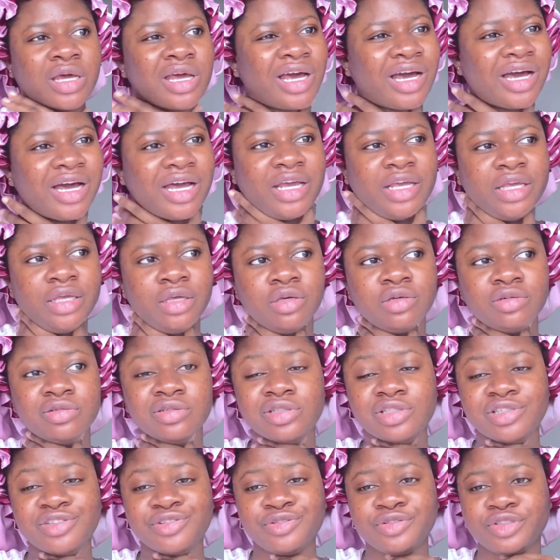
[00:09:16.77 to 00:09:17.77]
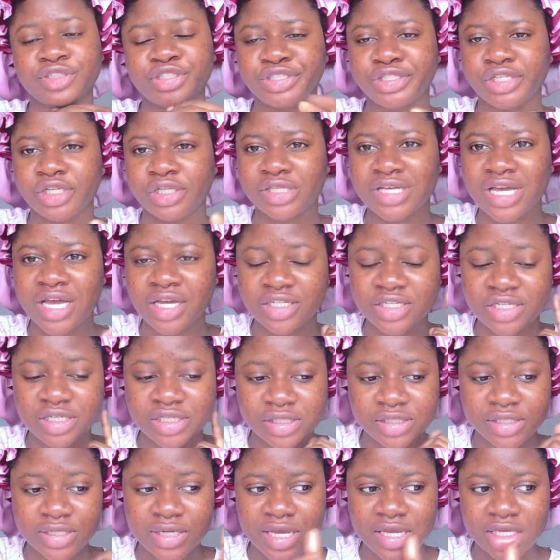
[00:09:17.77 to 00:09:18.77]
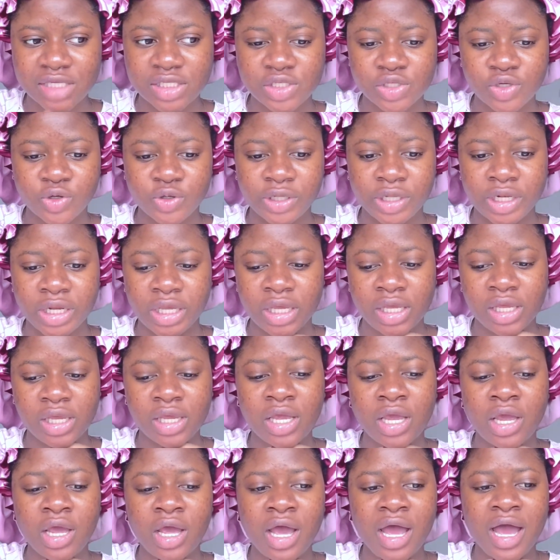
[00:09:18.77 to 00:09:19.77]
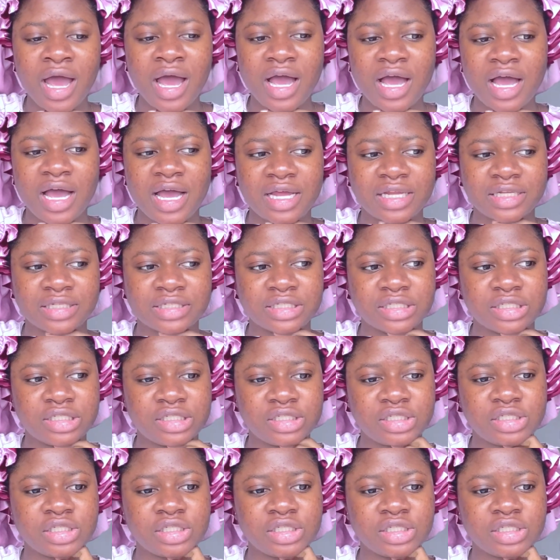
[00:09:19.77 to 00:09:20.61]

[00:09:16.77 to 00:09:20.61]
I could not finish it. Actually, today is Sunday, and